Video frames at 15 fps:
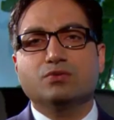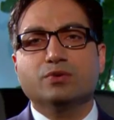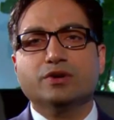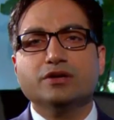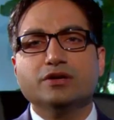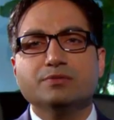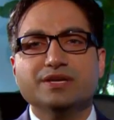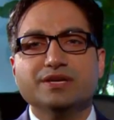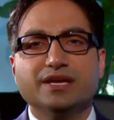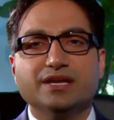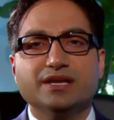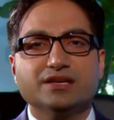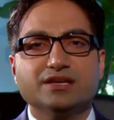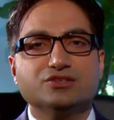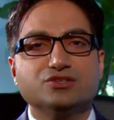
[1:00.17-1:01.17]
we're going to be
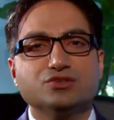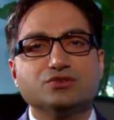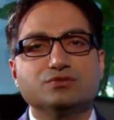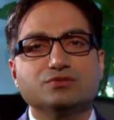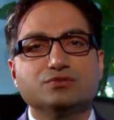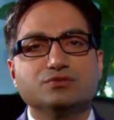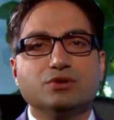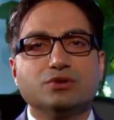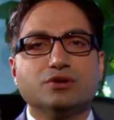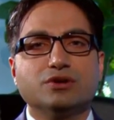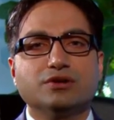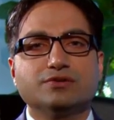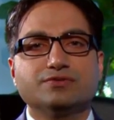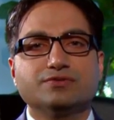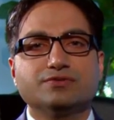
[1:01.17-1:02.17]
getting into more
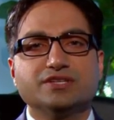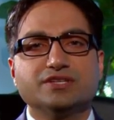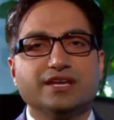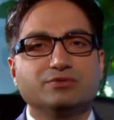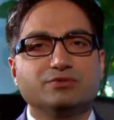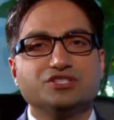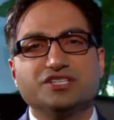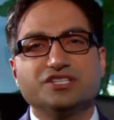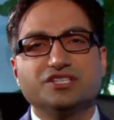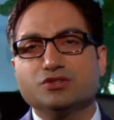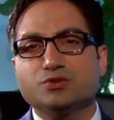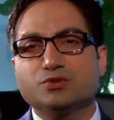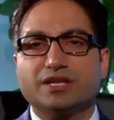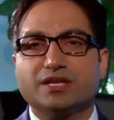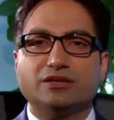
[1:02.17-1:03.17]
of today, which
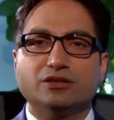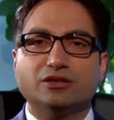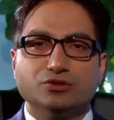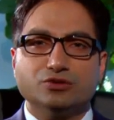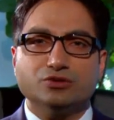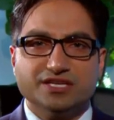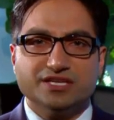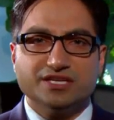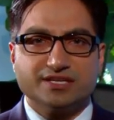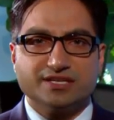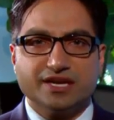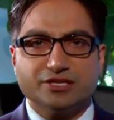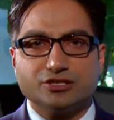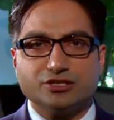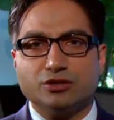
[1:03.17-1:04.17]
deals with like low
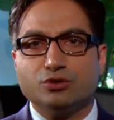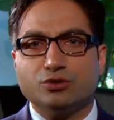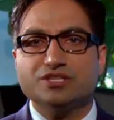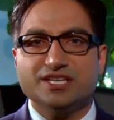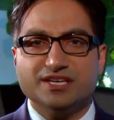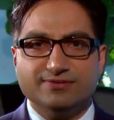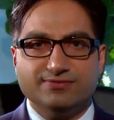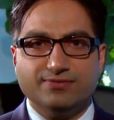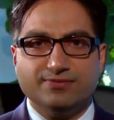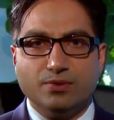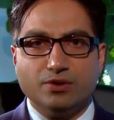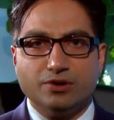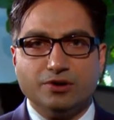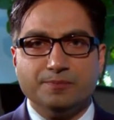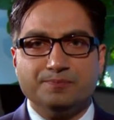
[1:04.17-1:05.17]
TSH, low
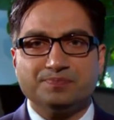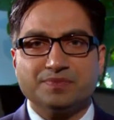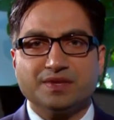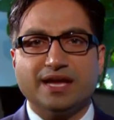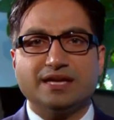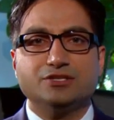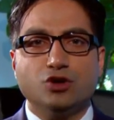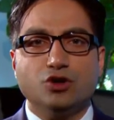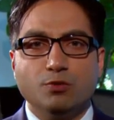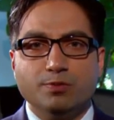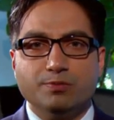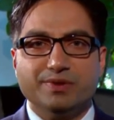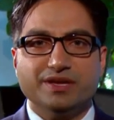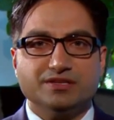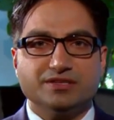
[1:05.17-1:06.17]
T4, and
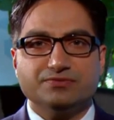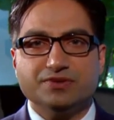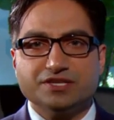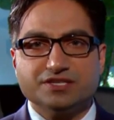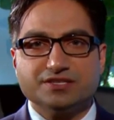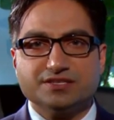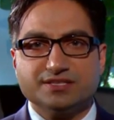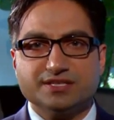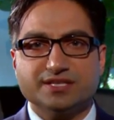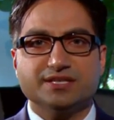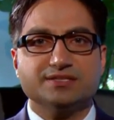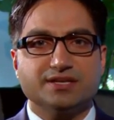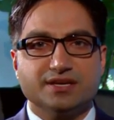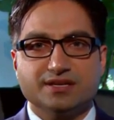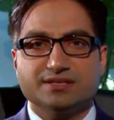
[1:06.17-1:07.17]
dopamine
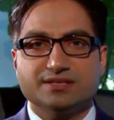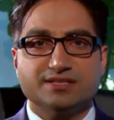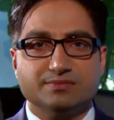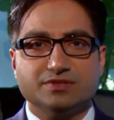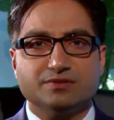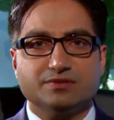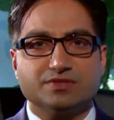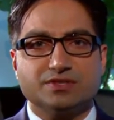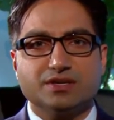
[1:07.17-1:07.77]
deficiencies symptoms.